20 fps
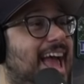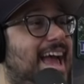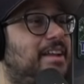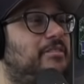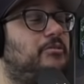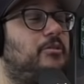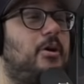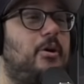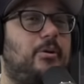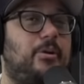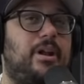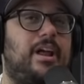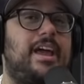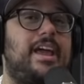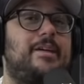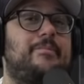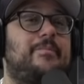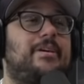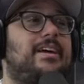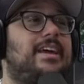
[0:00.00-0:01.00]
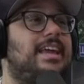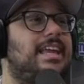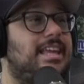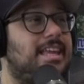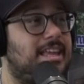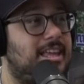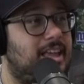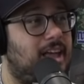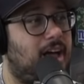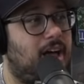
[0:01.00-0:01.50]
And wrote him a,
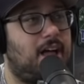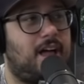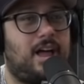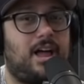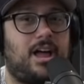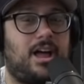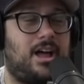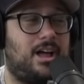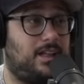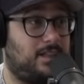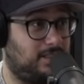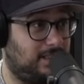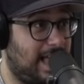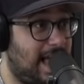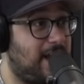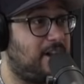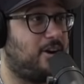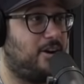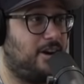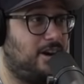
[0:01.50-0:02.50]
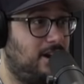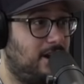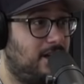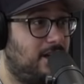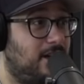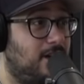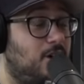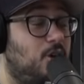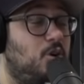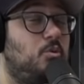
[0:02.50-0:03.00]
a, a letter
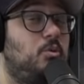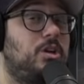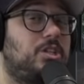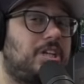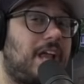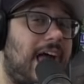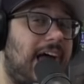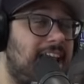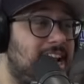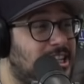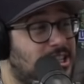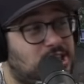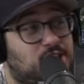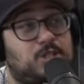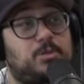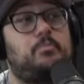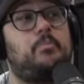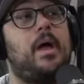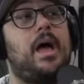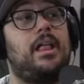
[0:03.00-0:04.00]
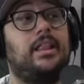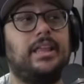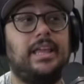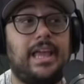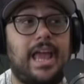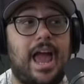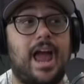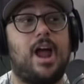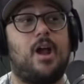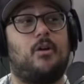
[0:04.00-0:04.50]
which had a
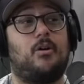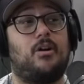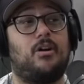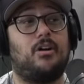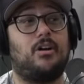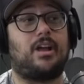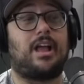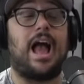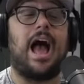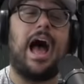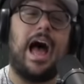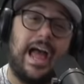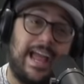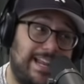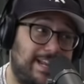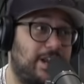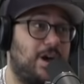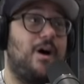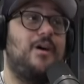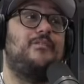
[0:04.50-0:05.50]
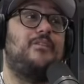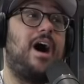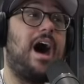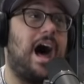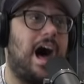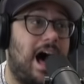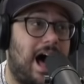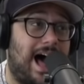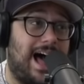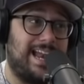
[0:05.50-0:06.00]
spelling error kind of
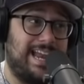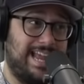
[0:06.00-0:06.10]
on